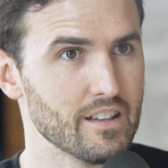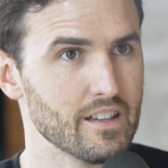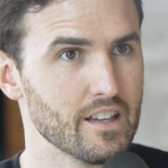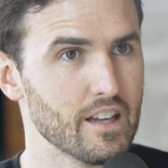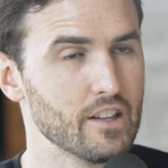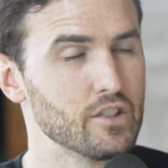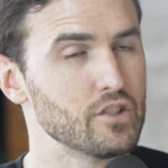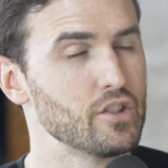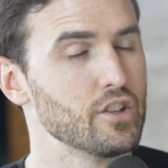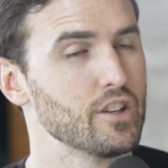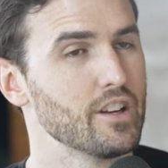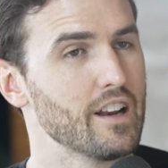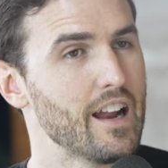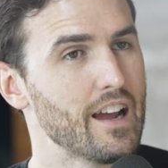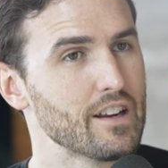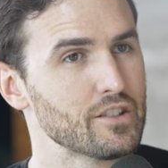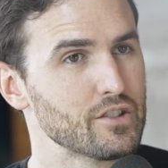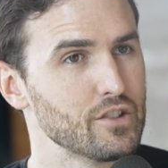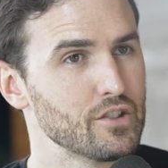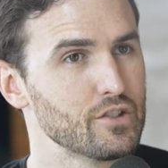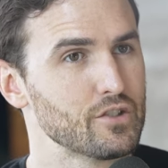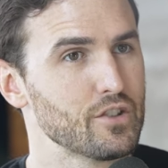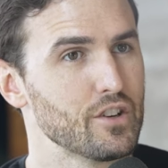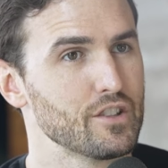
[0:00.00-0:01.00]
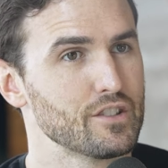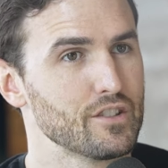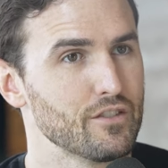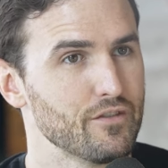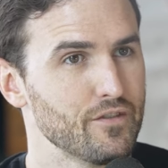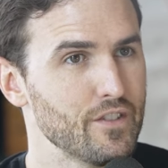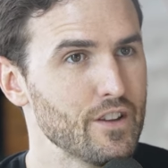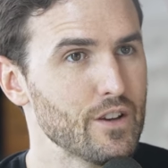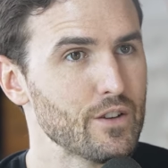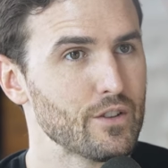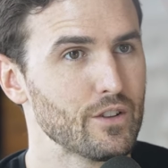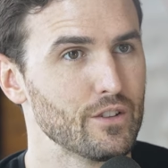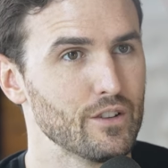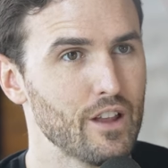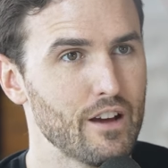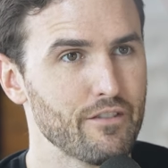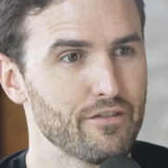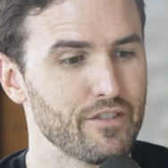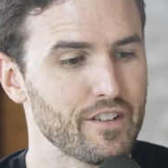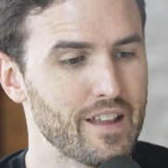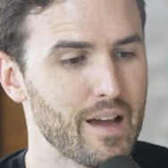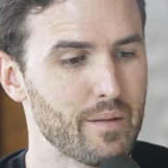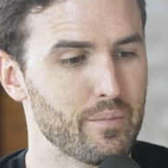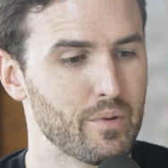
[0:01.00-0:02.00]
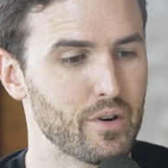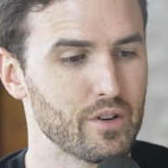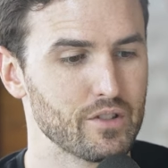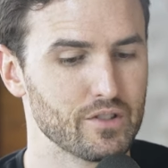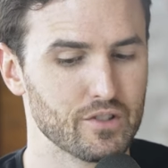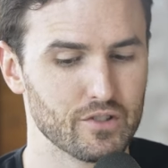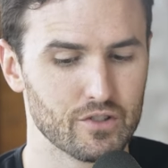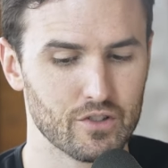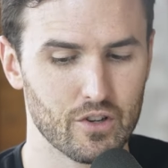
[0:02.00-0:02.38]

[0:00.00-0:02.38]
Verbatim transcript: And she could actually start to feel the love for that person.